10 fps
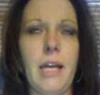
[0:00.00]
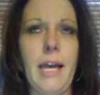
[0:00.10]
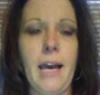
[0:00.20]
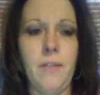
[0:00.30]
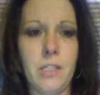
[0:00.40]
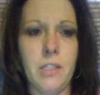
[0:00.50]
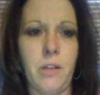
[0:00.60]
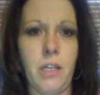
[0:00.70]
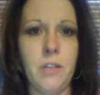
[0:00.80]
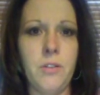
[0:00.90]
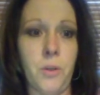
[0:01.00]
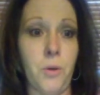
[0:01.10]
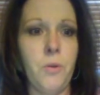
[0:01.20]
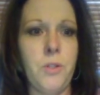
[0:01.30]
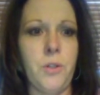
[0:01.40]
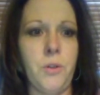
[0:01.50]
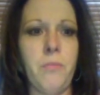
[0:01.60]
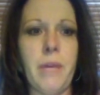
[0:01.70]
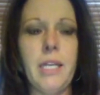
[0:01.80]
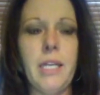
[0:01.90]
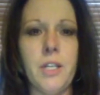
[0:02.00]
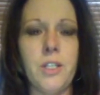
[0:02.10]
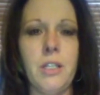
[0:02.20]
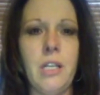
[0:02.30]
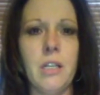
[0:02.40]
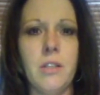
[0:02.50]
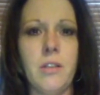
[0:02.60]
have dystonia due to medication.